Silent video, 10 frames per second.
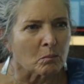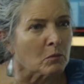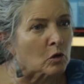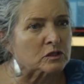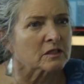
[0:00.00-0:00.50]

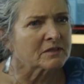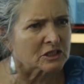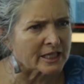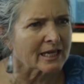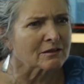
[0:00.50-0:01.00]
most of the
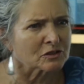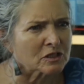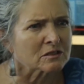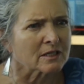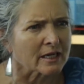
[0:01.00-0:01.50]

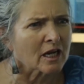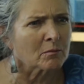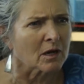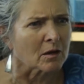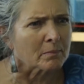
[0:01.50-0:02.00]
challenges that
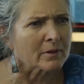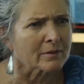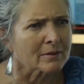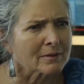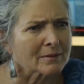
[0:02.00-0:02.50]
come up.
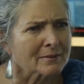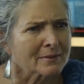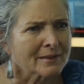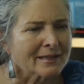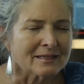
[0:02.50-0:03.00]

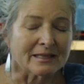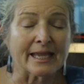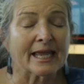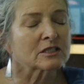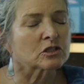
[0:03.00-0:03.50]
They
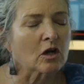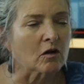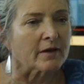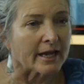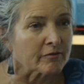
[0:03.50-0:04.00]
can't
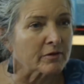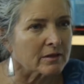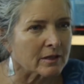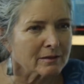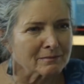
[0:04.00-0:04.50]
solve
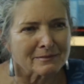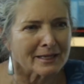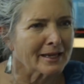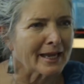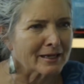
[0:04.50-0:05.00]
everything. They
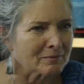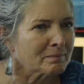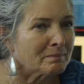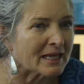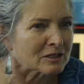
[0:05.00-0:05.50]
can't
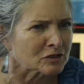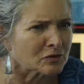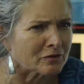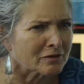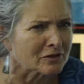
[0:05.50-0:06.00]
make
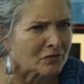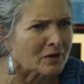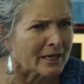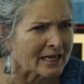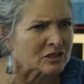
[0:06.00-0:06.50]
sure that the
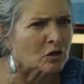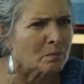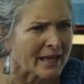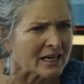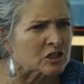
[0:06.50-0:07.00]
financial
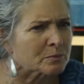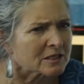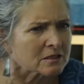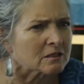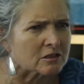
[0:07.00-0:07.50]

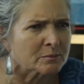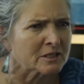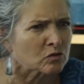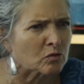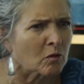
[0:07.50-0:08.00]
management system
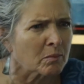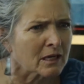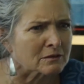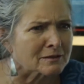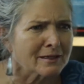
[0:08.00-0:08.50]
is
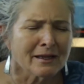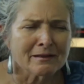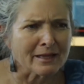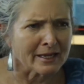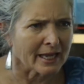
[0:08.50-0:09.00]
robust.
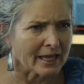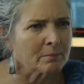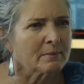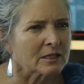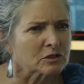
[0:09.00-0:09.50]
They
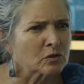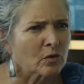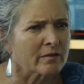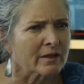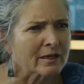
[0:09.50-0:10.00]
can't make
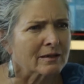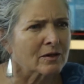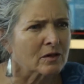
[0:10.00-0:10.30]
sure that